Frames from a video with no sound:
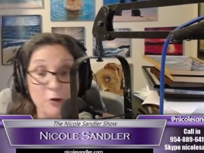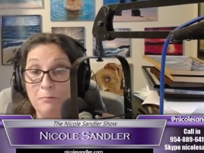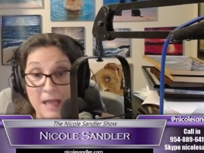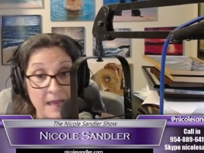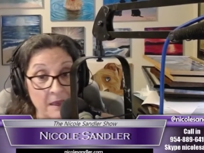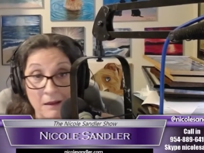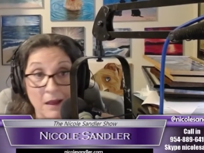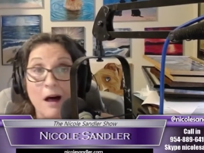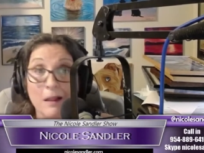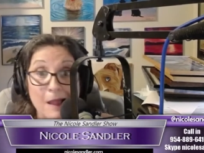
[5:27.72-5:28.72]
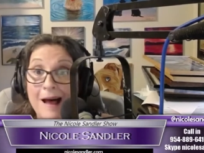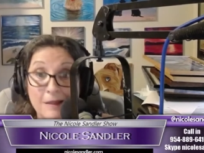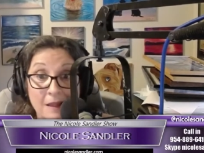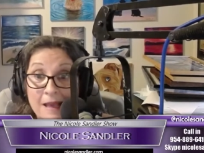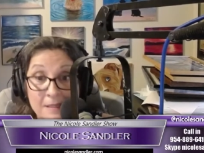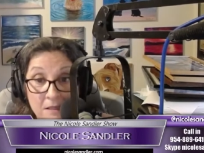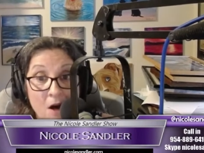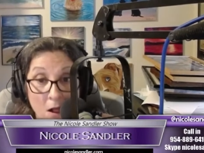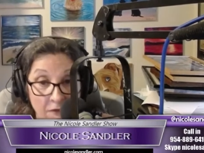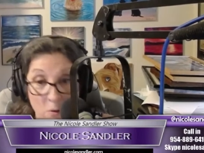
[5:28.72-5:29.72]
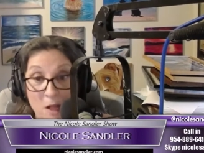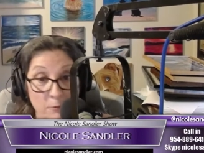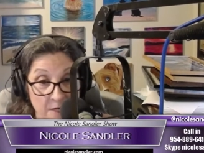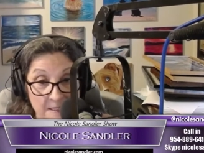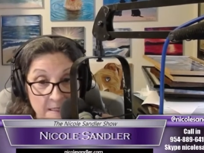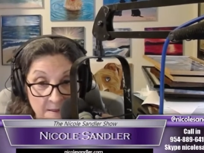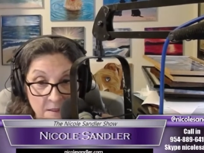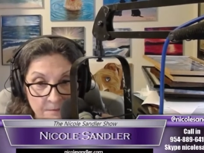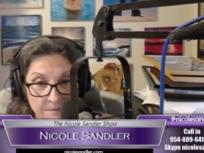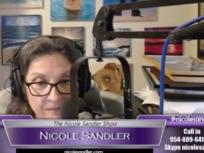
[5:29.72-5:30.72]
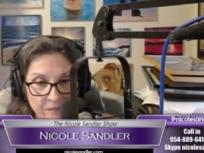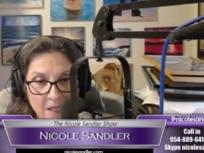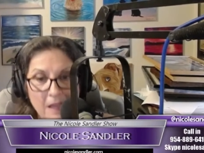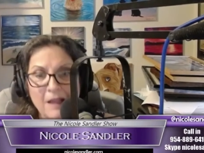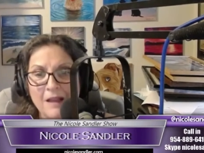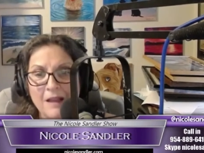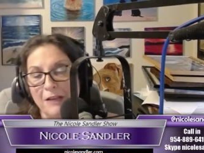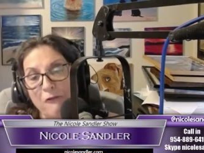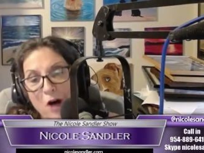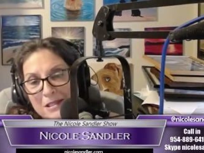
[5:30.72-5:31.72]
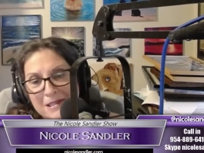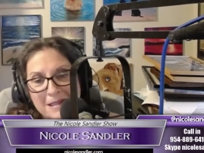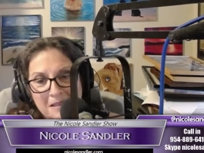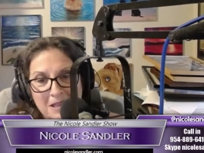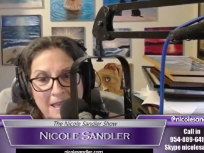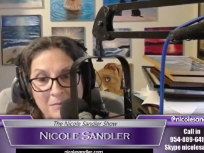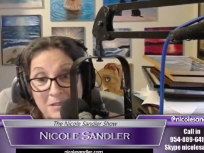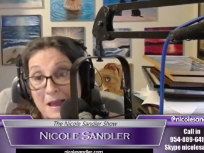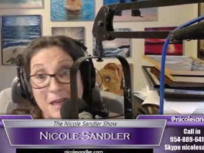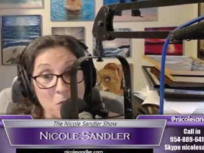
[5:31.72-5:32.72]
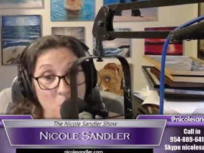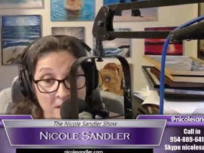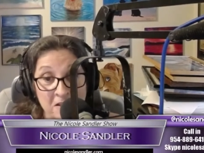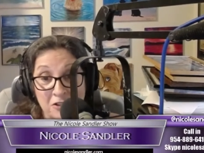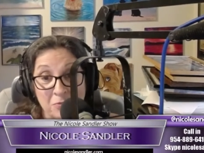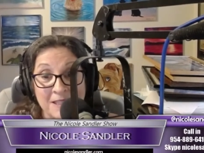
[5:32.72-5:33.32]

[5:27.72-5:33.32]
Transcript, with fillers: for playing a lot less golf while president. He falsely claimed that he won the